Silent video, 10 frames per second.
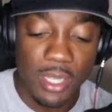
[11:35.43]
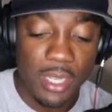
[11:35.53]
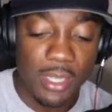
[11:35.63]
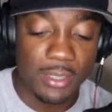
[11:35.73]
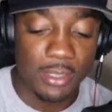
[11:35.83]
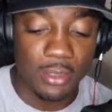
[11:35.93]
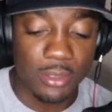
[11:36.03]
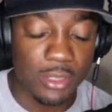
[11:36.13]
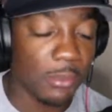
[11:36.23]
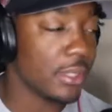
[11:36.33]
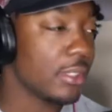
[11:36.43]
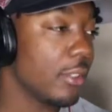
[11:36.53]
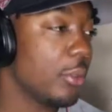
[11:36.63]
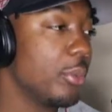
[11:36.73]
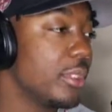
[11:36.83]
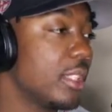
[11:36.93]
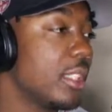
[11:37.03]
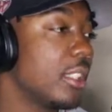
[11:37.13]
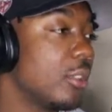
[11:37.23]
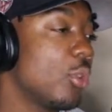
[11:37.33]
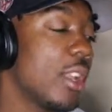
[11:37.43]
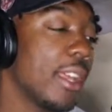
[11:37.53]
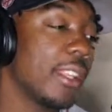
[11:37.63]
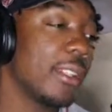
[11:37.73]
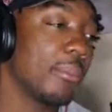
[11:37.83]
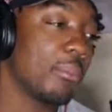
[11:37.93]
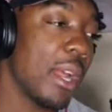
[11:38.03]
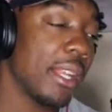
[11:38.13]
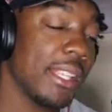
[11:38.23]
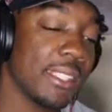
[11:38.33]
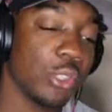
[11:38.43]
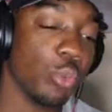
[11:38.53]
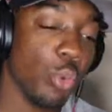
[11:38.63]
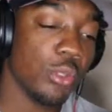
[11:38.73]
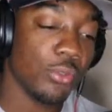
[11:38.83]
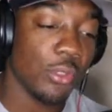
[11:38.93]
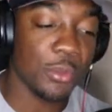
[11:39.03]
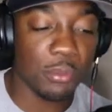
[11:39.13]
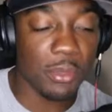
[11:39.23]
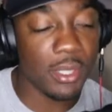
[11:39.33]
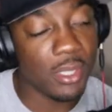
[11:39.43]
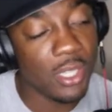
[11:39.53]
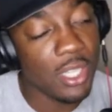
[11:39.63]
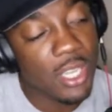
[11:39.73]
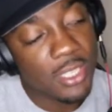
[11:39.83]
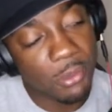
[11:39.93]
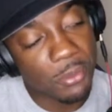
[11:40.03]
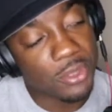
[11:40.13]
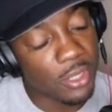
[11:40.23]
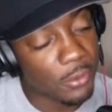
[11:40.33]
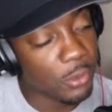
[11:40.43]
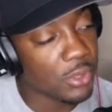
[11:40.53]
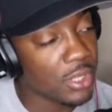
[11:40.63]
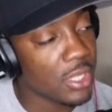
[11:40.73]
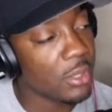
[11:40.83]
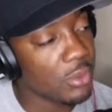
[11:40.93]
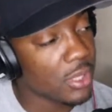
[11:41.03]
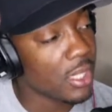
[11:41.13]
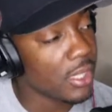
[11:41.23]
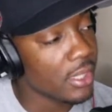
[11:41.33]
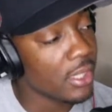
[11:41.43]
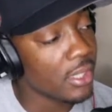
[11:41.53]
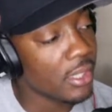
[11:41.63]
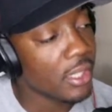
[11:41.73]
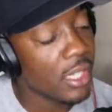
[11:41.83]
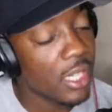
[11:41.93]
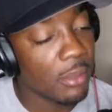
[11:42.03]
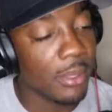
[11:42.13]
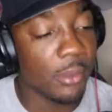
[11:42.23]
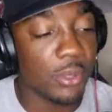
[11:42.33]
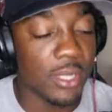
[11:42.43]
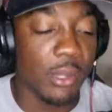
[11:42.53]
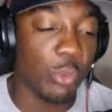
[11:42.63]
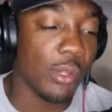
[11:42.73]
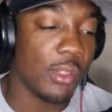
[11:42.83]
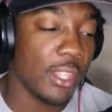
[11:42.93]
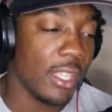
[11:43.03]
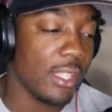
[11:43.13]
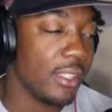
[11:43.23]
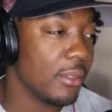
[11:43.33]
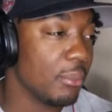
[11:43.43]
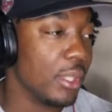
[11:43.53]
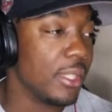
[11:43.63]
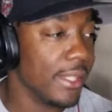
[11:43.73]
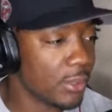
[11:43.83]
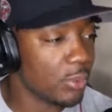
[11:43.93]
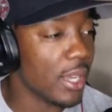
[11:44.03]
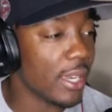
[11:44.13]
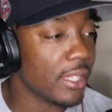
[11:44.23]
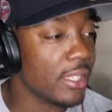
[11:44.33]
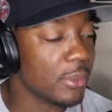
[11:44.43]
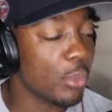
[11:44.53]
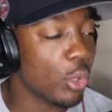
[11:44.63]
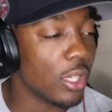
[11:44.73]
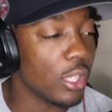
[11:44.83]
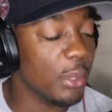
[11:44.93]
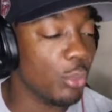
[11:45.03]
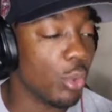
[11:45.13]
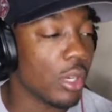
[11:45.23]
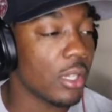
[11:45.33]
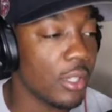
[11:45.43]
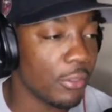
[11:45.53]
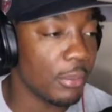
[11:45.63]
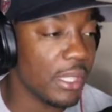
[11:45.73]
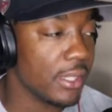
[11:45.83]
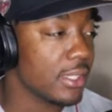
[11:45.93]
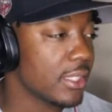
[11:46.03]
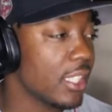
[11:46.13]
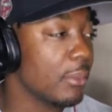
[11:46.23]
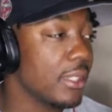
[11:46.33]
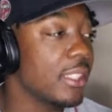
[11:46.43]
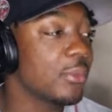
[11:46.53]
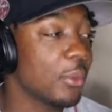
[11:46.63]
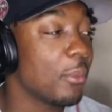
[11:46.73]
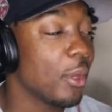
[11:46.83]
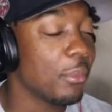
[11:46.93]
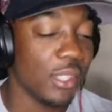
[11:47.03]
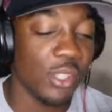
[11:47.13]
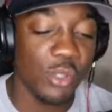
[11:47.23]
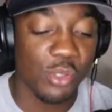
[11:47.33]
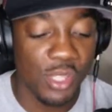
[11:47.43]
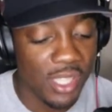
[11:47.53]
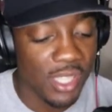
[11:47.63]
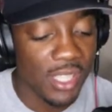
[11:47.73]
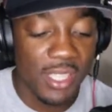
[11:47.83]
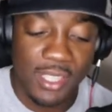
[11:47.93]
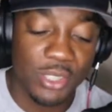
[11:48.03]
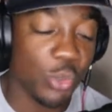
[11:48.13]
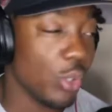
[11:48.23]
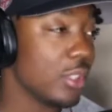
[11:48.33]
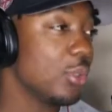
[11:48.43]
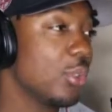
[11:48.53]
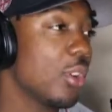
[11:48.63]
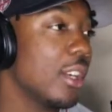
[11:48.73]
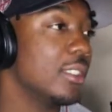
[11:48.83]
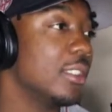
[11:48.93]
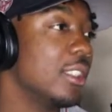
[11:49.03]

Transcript: cause some of the stuff he was saying, or like I guess his roots from Jamaica. Some of the stuff he was saying was like, yeah but it was like real thick. But this one, I it's more a little bit more clear for me to understand. But this one bumping though, it's going too crazy.